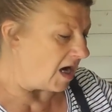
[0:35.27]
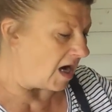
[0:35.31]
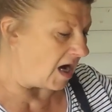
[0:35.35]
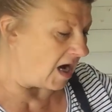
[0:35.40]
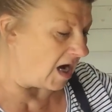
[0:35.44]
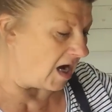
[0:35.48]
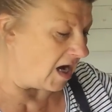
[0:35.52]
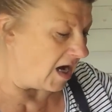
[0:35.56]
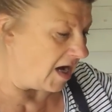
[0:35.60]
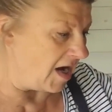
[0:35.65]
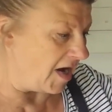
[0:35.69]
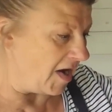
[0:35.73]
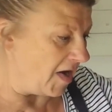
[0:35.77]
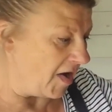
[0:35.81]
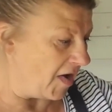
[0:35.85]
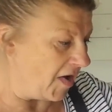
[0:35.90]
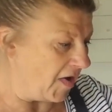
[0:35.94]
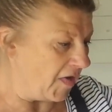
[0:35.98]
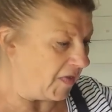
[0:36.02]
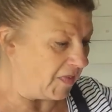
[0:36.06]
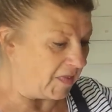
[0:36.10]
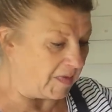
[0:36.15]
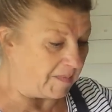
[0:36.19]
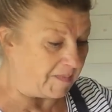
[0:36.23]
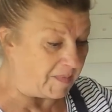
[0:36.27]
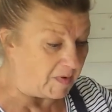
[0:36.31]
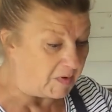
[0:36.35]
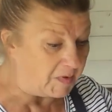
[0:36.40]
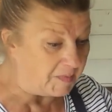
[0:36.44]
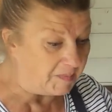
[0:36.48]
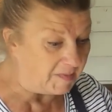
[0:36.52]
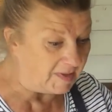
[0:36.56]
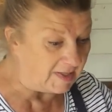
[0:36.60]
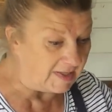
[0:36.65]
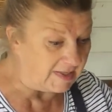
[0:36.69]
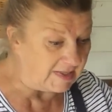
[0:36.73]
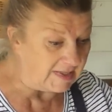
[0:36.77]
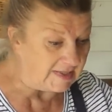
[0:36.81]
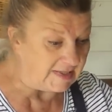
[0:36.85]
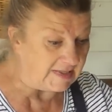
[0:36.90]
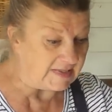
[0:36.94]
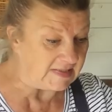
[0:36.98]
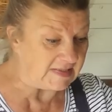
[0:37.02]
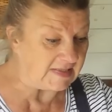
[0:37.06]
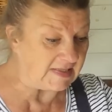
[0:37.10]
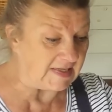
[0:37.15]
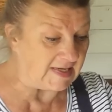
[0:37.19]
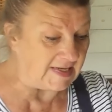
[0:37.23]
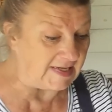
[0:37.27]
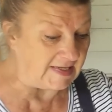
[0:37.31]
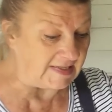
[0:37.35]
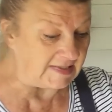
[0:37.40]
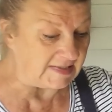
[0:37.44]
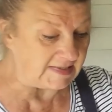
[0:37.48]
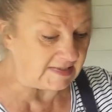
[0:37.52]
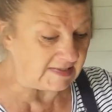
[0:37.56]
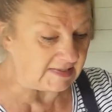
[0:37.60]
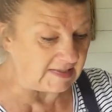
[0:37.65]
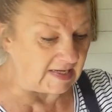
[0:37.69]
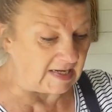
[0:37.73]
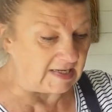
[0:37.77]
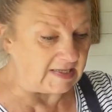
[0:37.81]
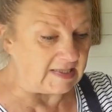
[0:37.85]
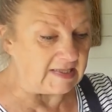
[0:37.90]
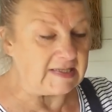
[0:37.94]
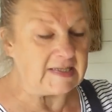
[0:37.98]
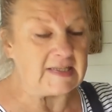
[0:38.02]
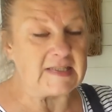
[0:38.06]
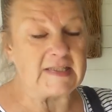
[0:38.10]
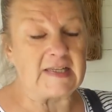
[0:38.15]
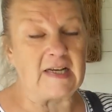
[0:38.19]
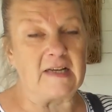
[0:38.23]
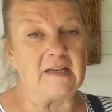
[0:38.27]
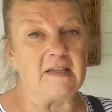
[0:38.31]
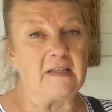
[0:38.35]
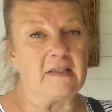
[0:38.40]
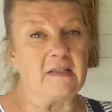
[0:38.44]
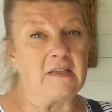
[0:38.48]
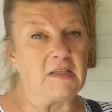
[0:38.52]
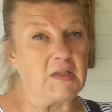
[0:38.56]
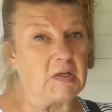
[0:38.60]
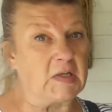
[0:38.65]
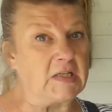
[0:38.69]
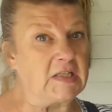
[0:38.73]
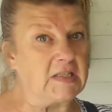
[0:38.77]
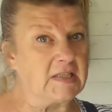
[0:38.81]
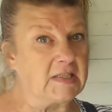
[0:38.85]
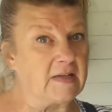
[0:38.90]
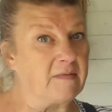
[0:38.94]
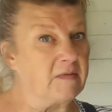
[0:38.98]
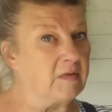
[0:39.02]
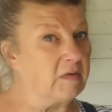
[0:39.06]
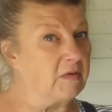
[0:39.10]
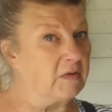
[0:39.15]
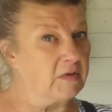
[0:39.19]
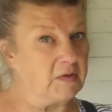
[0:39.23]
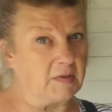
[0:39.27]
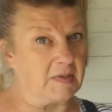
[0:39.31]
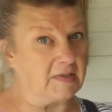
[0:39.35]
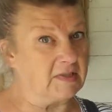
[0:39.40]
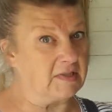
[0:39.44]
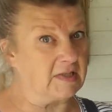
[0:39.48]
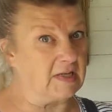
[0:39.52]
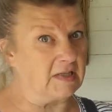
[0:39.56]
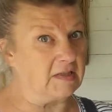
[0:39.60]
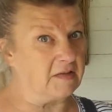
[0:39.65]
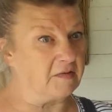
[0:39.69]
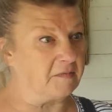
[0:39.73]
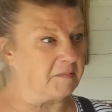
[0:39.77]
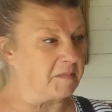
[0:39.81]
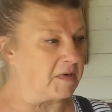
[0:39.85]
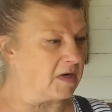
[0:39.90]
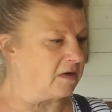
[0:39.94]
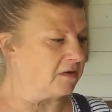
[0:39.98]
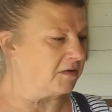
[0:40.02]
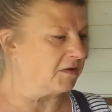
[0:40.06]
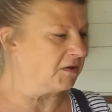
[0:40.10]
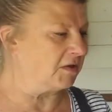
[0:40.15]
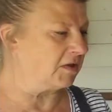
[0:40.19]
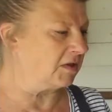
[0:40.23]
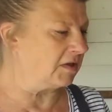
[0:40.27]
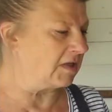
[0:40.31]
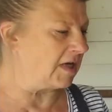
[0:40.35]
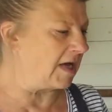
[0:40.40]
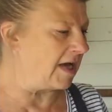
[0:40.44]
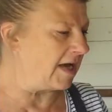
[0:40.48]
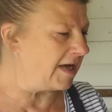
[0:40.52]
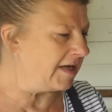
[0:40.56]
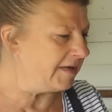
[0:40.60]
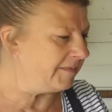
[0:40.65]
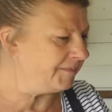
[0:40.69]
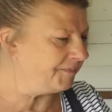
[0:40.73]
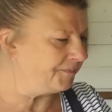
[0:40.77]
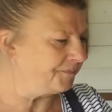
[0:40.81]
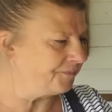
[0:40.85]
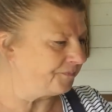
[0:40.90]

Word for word: Uh, the bottom line is, it's I think it's either the 27th or the 28th of March today.